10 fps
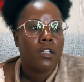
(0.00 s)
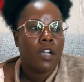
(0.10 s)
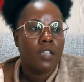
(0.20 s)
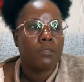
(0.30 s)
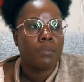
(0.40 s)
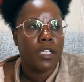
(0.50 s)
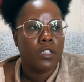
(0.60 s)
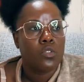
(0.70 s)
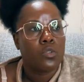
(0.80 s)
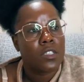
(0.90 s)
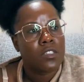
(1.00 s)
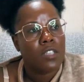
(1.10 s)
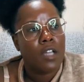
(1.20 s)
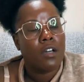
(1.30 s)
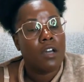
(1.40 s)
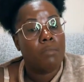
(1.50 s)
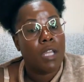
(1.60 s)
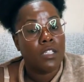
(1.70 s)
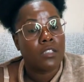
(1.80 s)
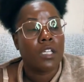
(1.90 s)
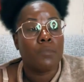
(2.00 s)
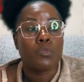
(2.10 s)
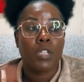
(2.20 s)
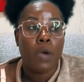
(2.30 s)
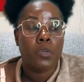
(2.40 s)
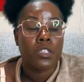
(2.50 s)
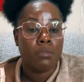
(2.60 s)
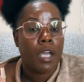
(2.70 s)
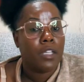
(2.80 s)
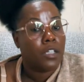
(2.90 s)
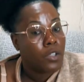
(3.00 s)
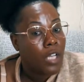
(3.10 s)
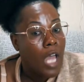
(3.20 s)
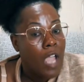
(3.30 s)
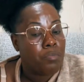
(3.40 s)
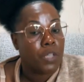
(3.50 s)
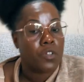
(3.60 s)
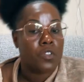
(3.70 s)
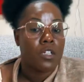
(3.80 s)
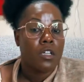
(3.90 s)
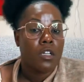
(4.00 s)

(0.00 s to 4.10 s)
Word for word: contemplated suicide on many attempts when I was in my younger life because